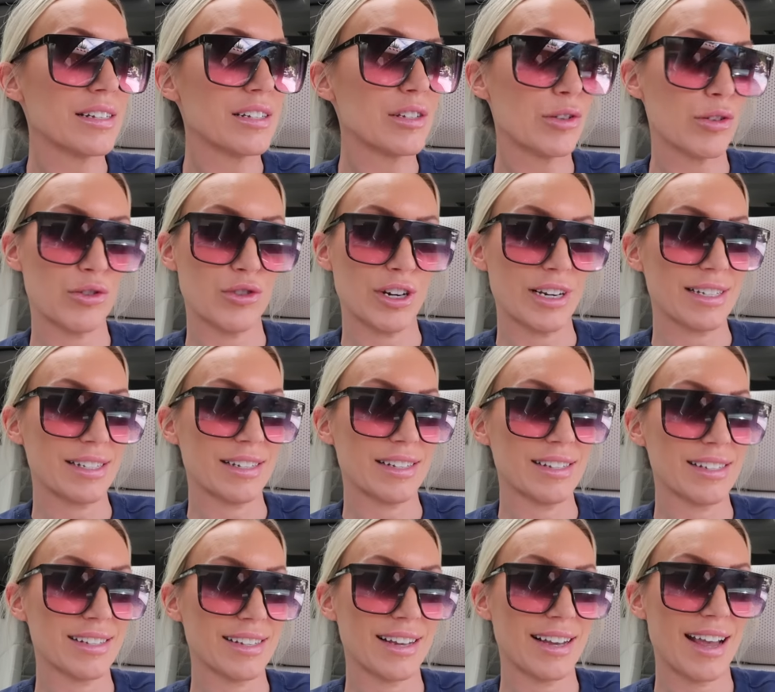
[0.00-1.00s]
two
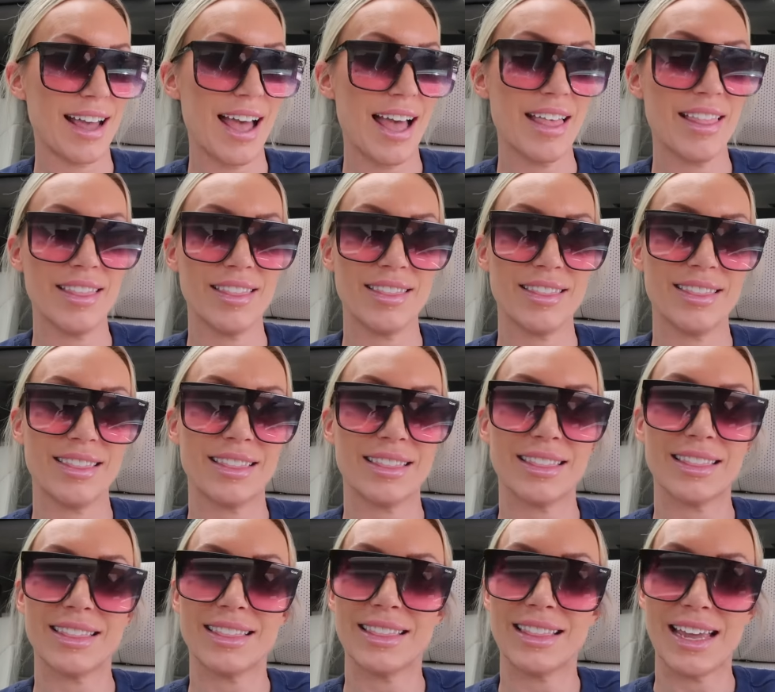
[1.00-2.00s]
dresses
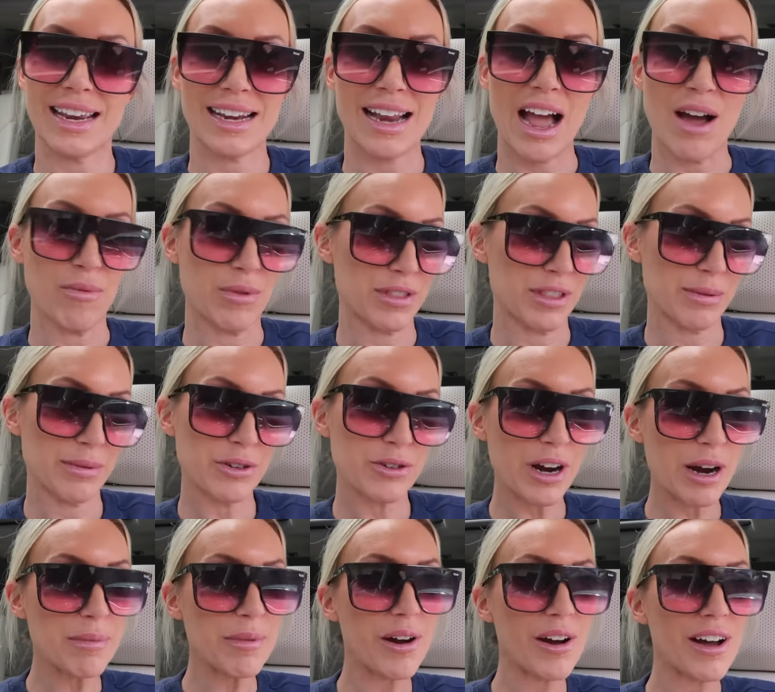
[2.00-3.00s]
and they I want them to
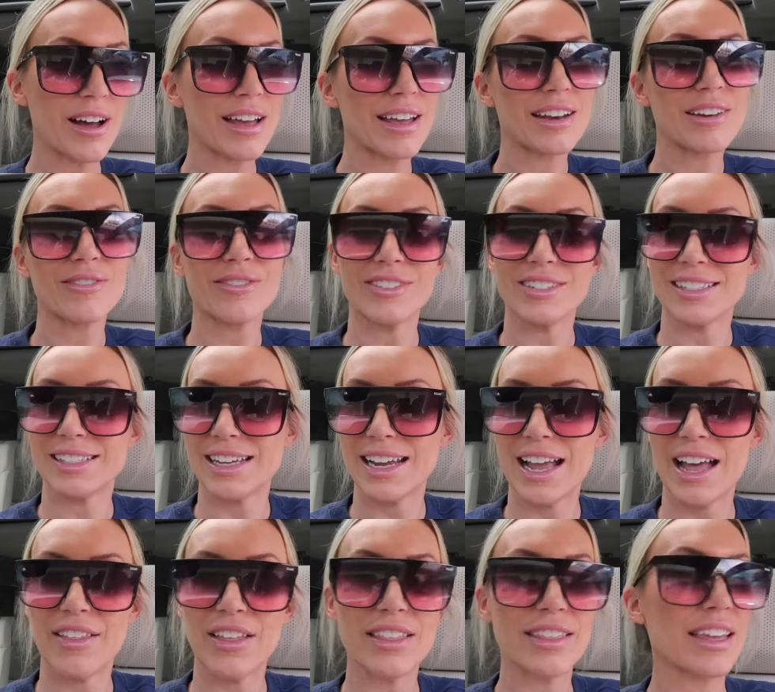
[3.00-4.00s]
try them on. We'll see
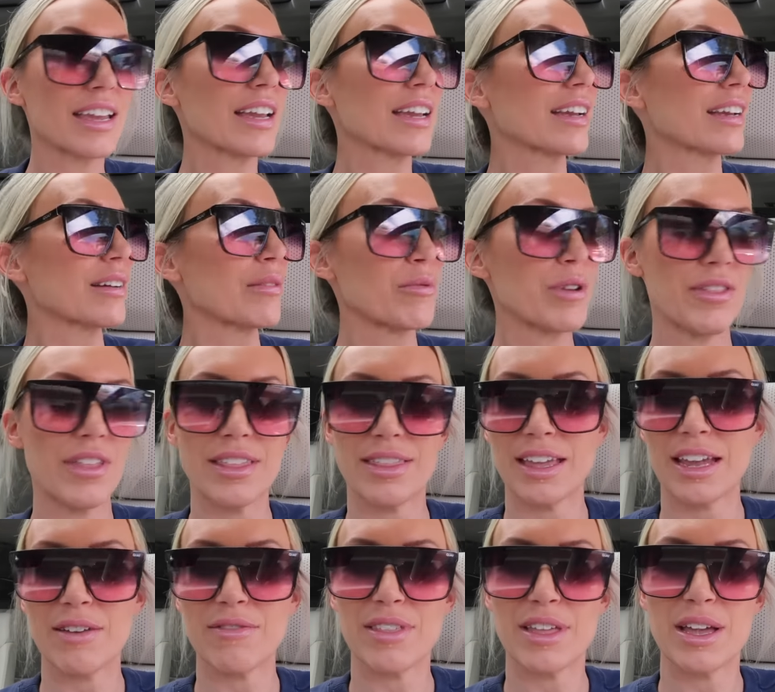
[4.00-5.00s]
how they think, what they
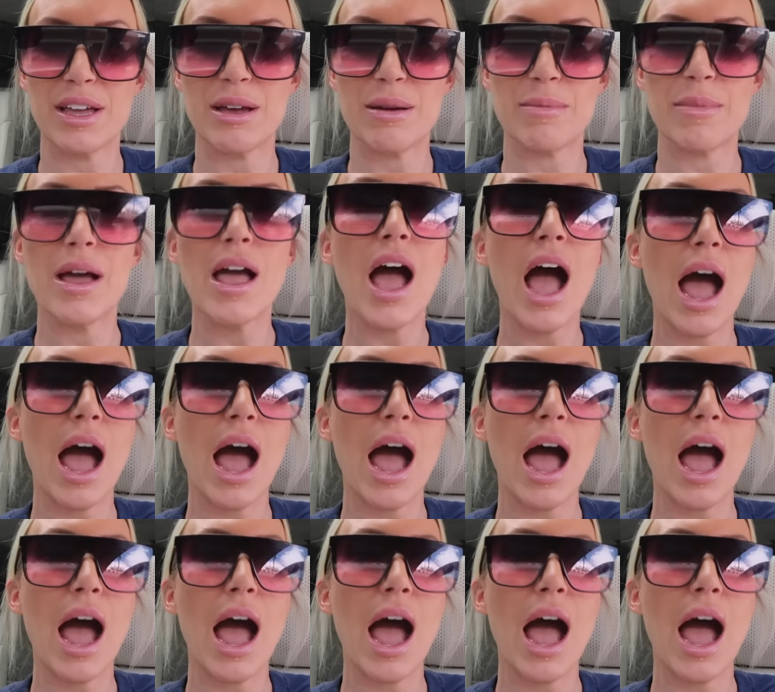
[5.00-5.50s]
think of them.